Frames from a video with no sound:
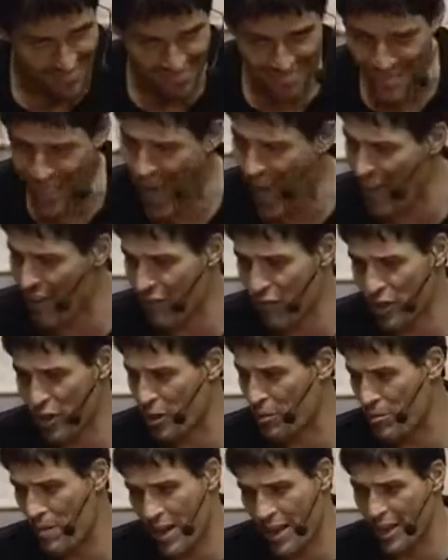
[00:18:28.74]
Not for your
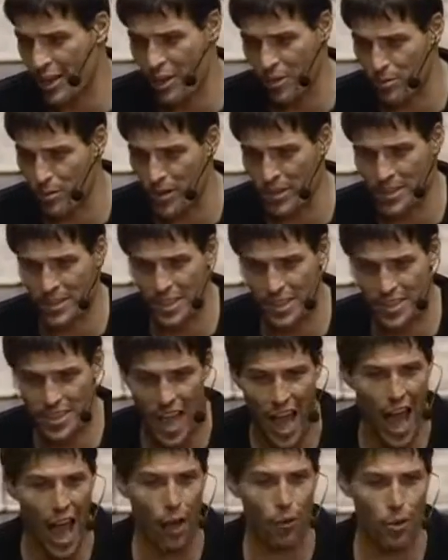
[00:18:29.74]
money or business.
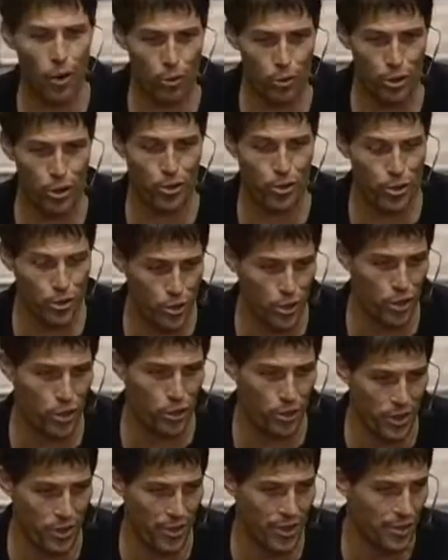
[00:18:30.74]
I want to recruit
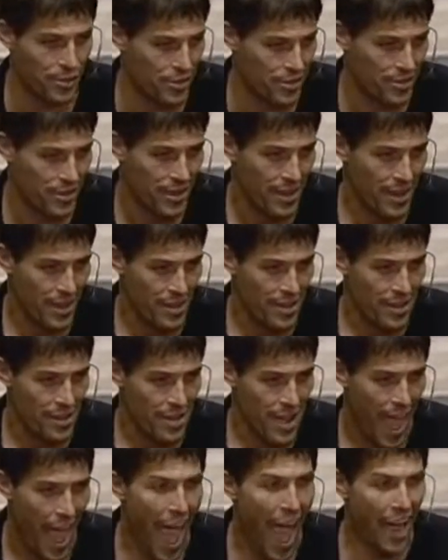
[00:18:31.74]
you in this
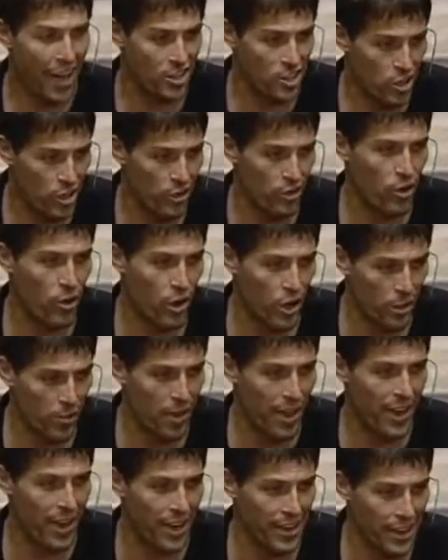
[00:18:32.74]
action of going and
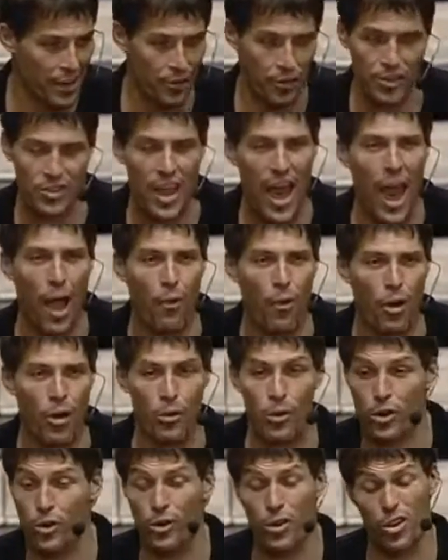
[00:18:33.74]
making a difference. I want to
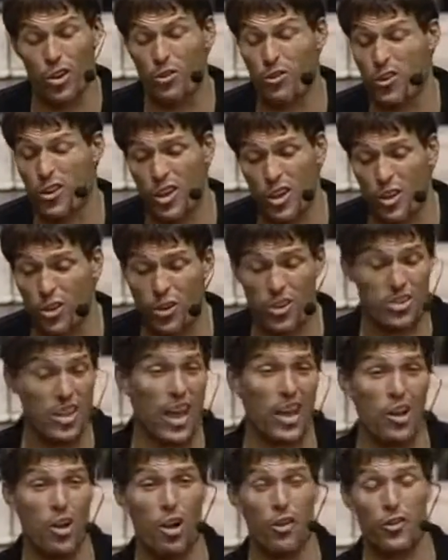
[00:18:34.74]
recruit you for you, because I
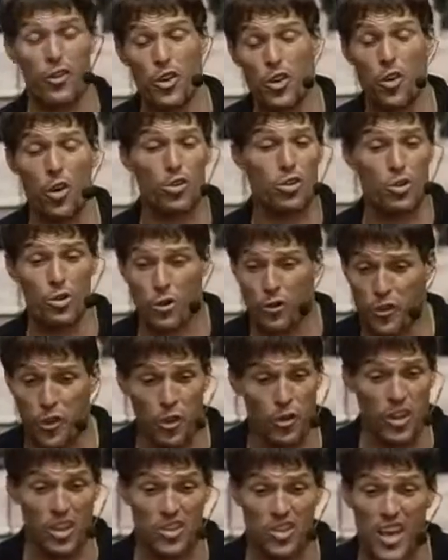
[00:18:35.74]
know if you go do a few
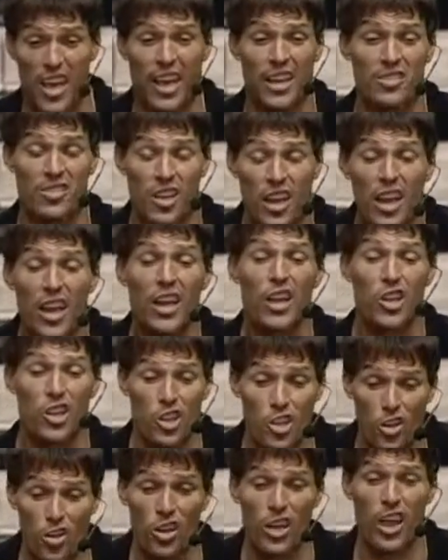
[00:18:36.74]
of these things,
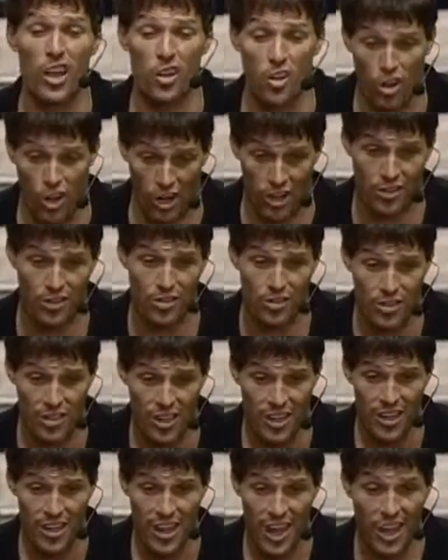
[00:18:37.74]
you'll get hooked,
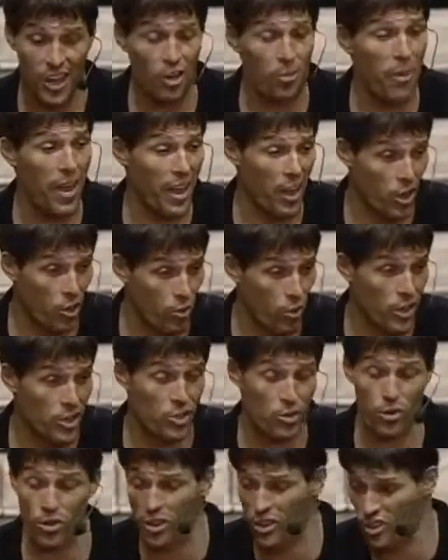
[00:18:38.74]
and you'll make it a
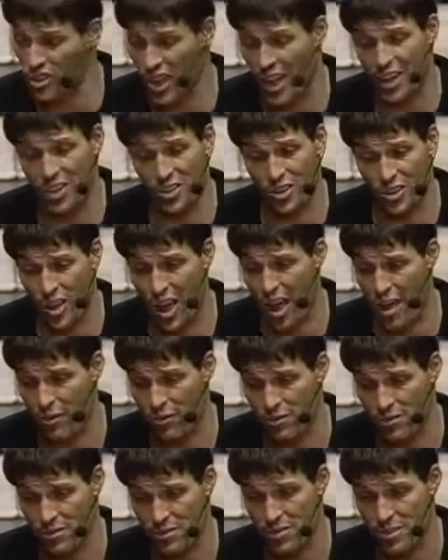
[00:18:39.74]
ritual, and it'll change your
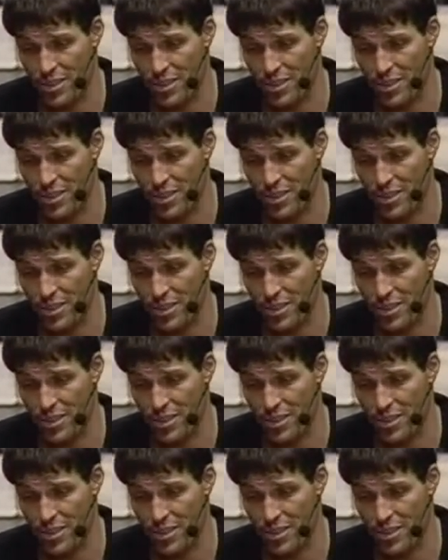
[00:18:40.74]
life.